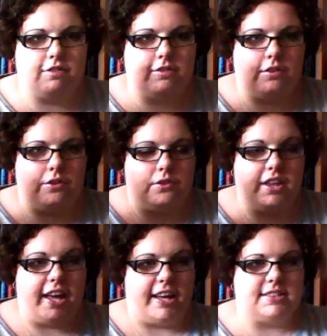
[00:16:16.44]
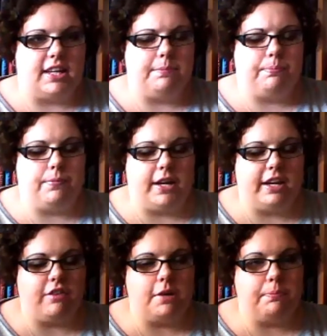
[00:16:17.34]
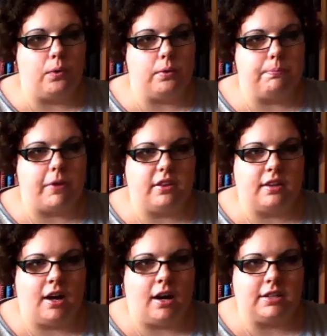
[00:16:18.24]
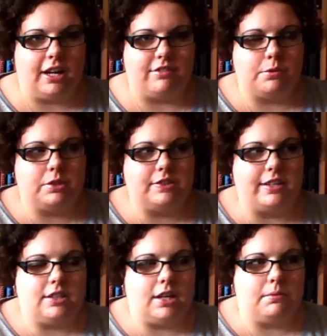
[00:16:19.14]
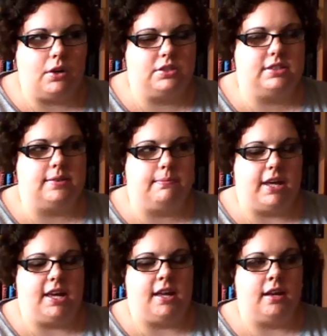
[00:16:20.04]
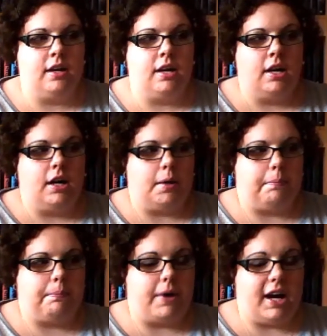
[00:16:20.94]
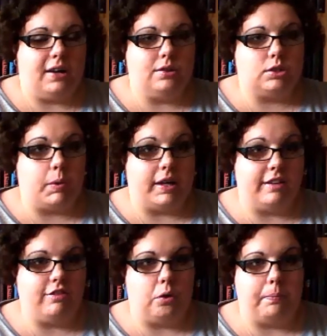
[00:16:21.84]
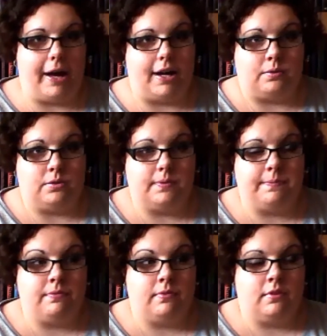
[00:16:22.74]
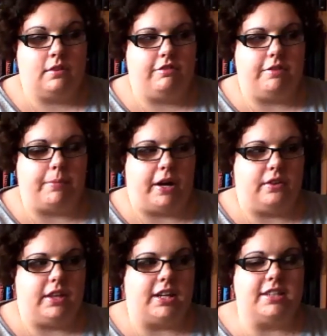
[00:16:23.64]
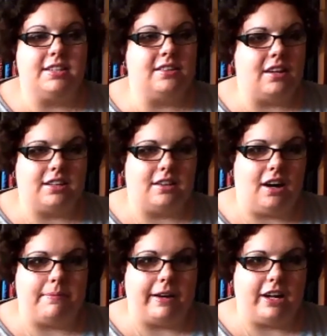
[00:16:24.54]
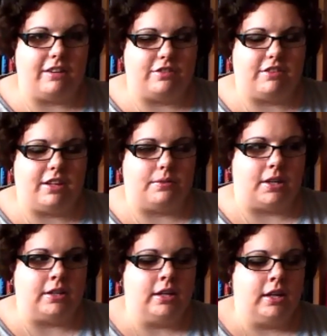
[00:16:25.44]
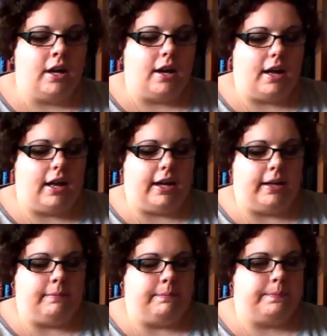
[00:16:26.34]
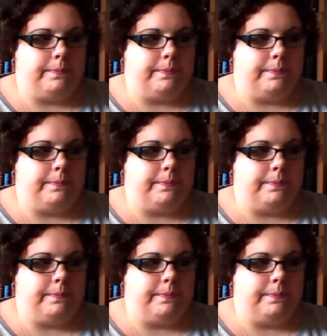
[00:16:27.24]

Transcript: for this. And if I bought them both in hardcover, it would have ended up costing me about £24 for both, and I didn't like the hardback cover of the other one.